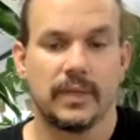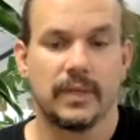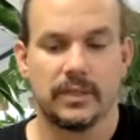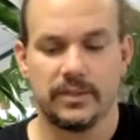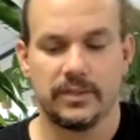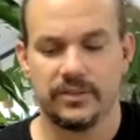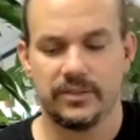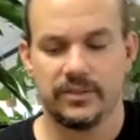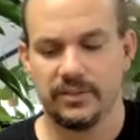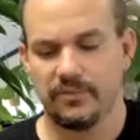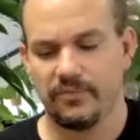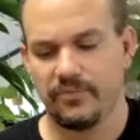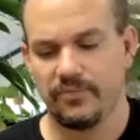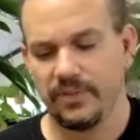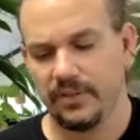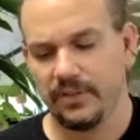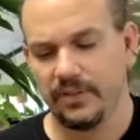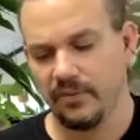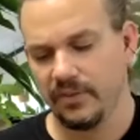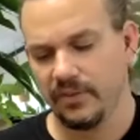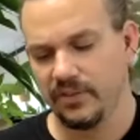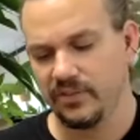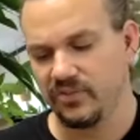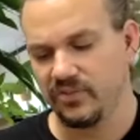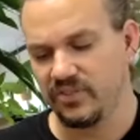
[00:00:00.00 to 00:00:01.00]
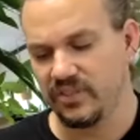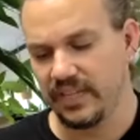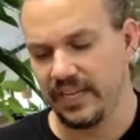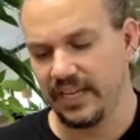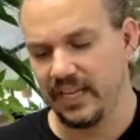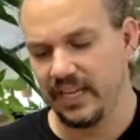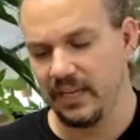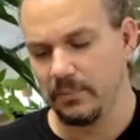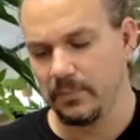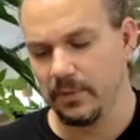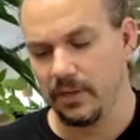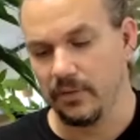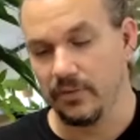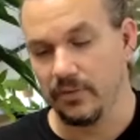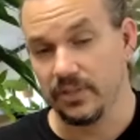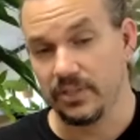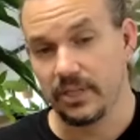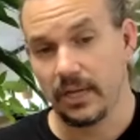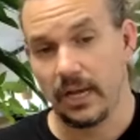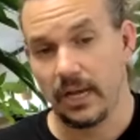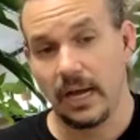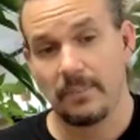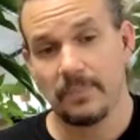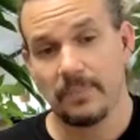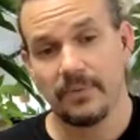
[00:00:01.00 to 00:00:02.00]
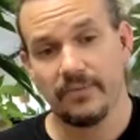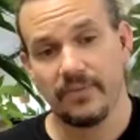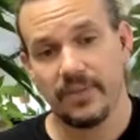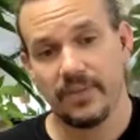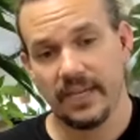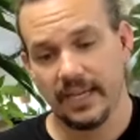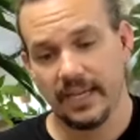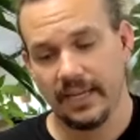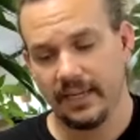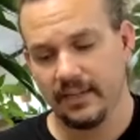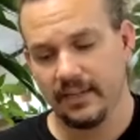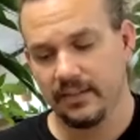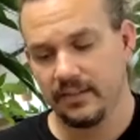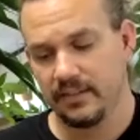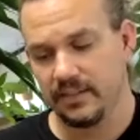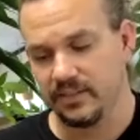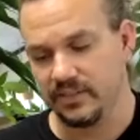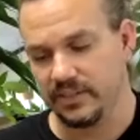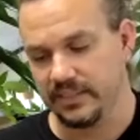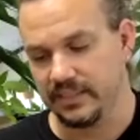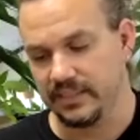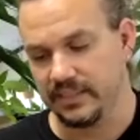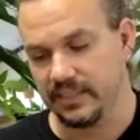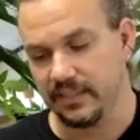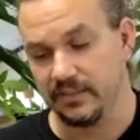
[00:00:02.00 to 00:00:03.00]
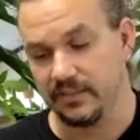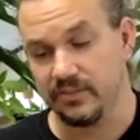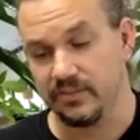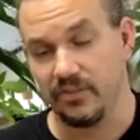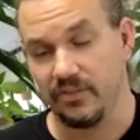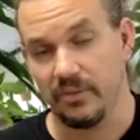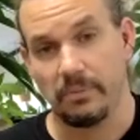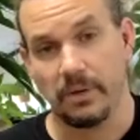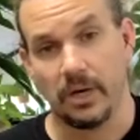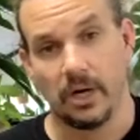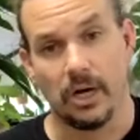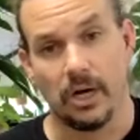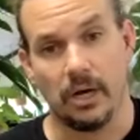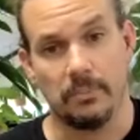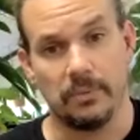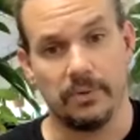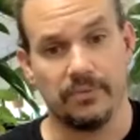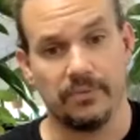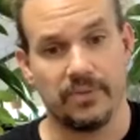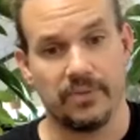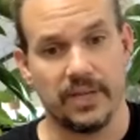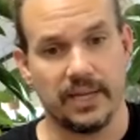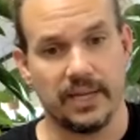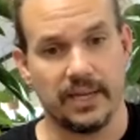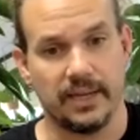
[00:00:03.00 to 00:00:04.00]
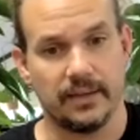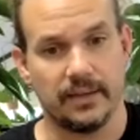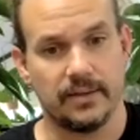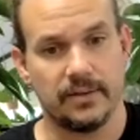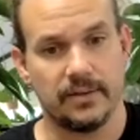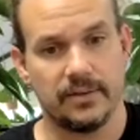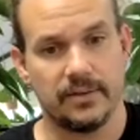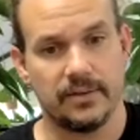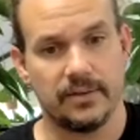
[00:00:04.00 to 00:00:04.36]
Does it feel the same on the top of the hand as it does the palm of the hand?